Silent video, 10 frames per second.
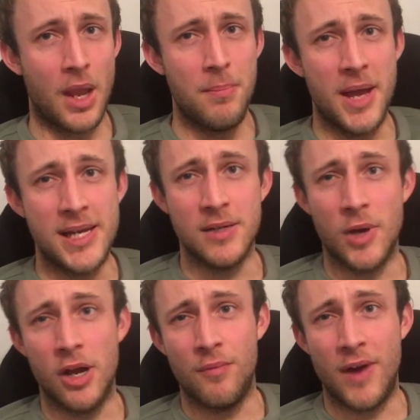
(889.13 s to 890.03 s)
But anyway,
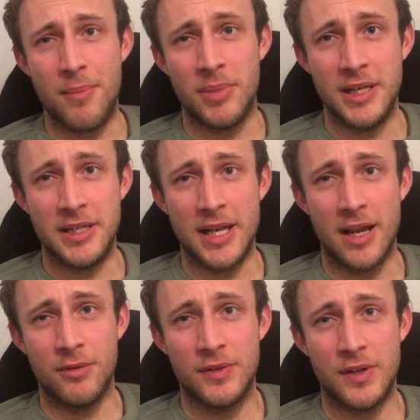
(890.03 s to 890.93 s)
I'm rambling
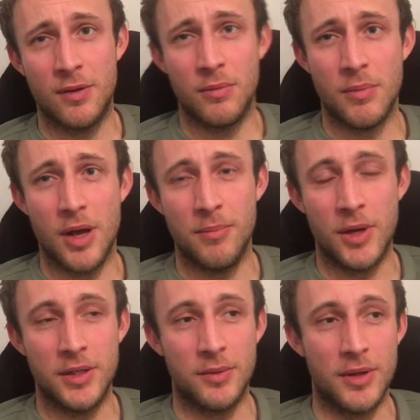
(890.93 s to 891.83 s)
now, so I
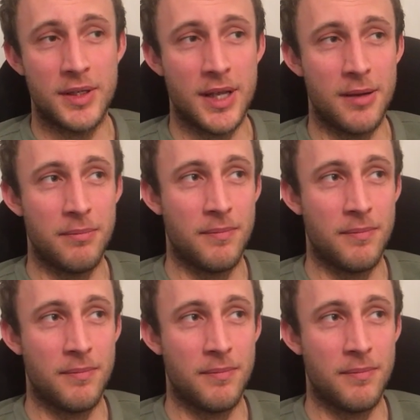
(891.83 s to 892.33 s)
might as well say,